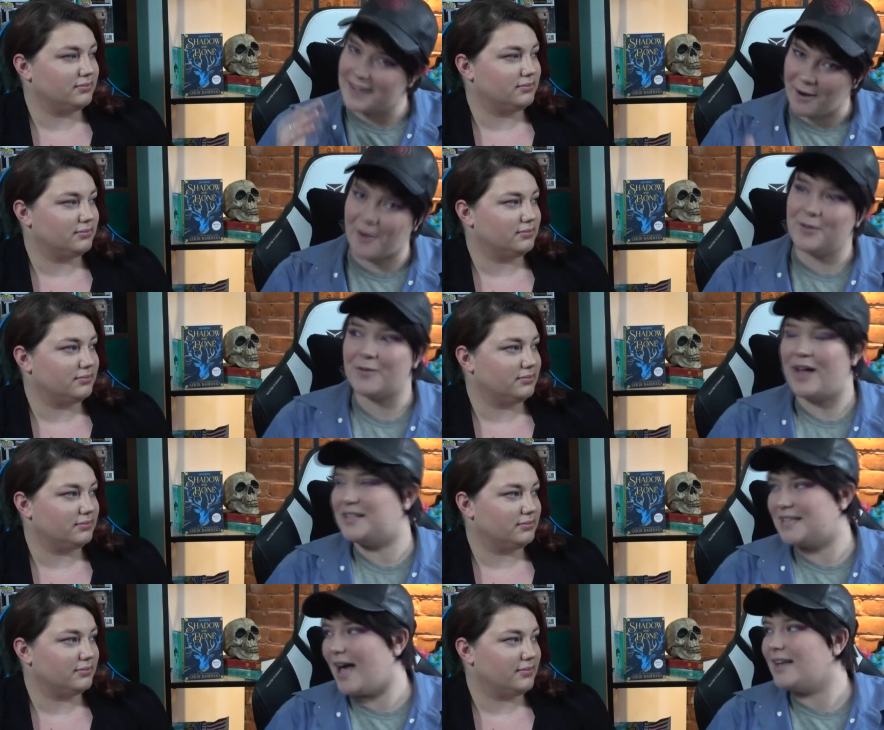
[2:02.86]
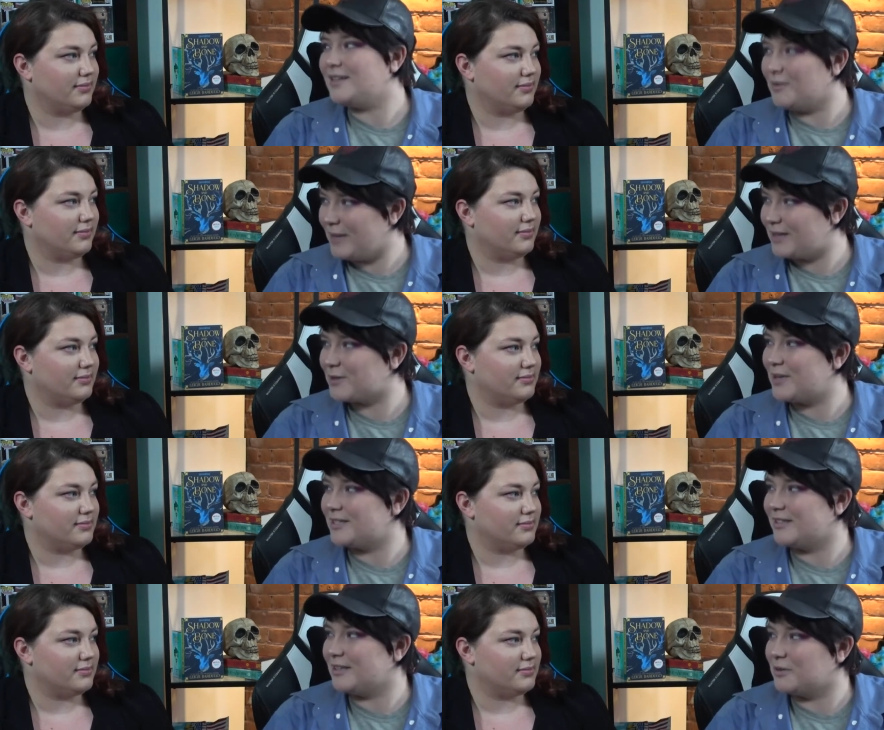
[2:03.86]
Speaker 1: they are on the right side. They'll make their way
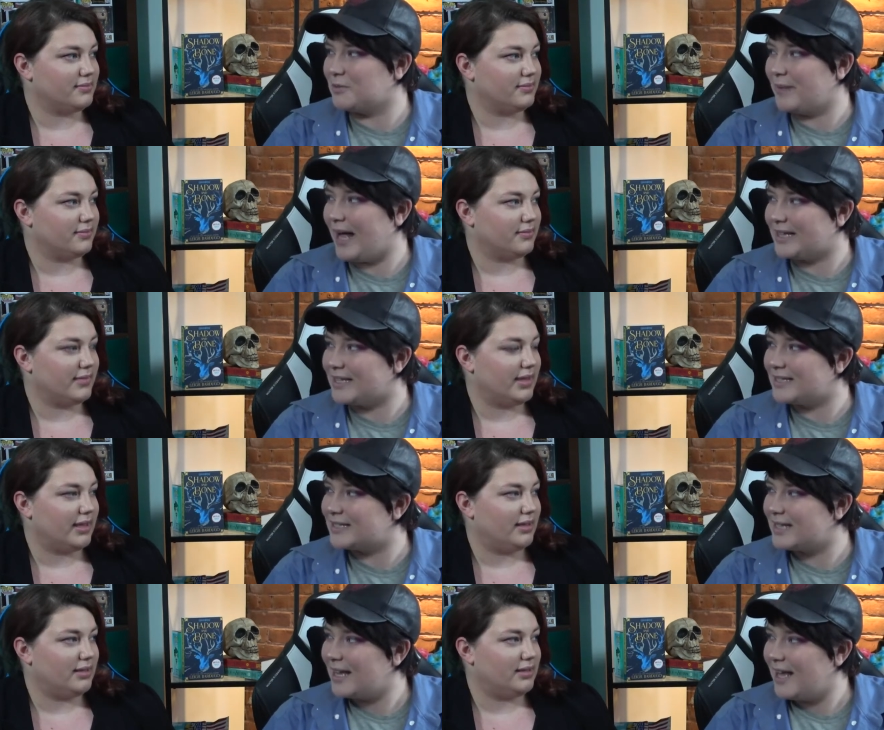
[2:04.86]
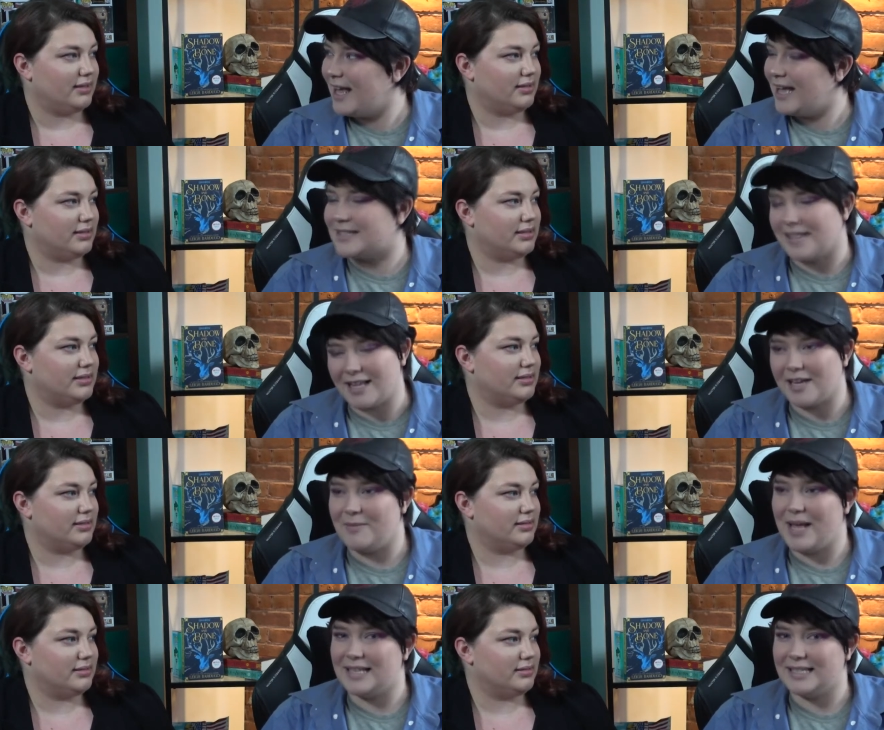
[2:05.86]
to the little palace. It's not going
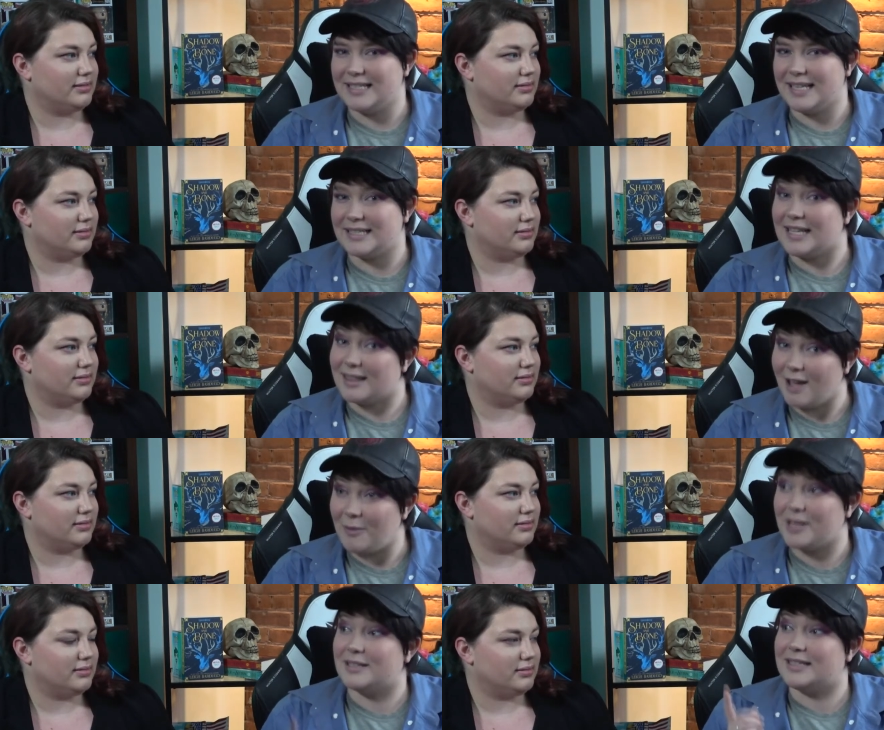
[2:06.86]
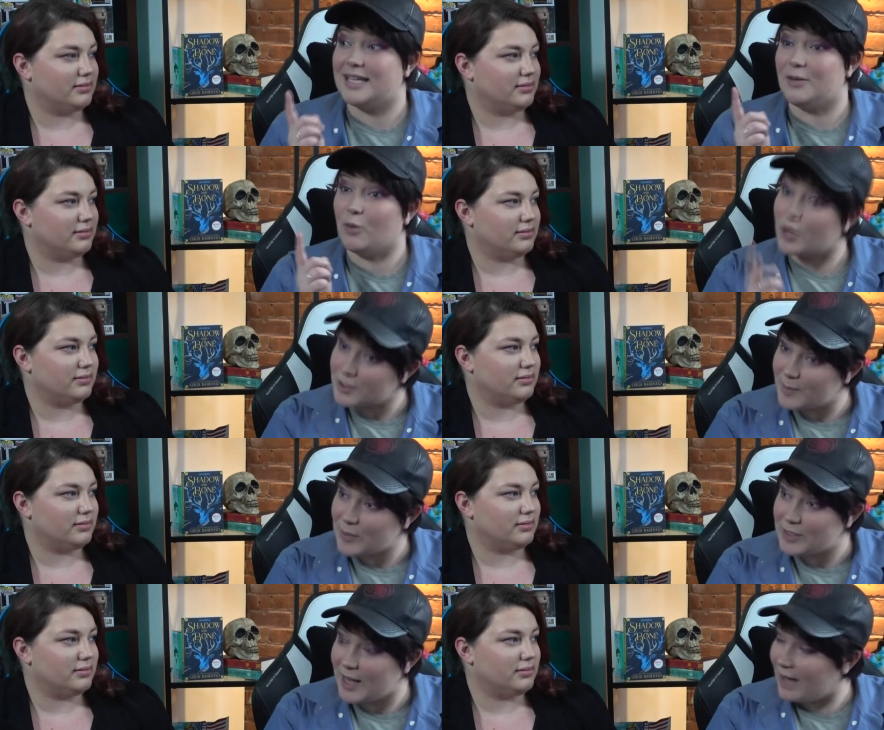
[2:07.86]
to be as easy as they thought, because they were
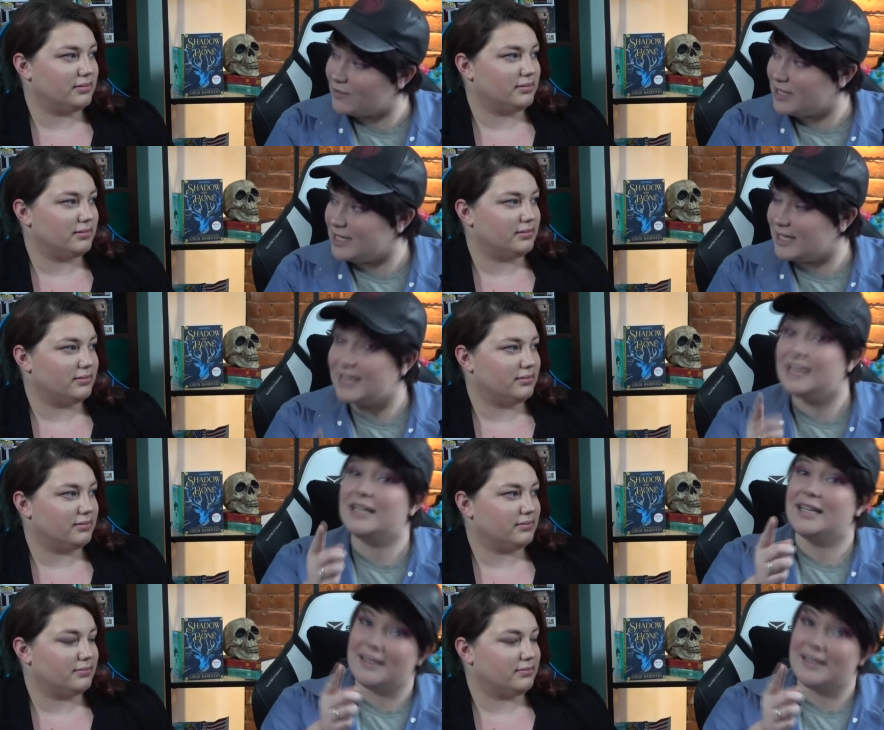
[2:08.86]
supposed to have Nina.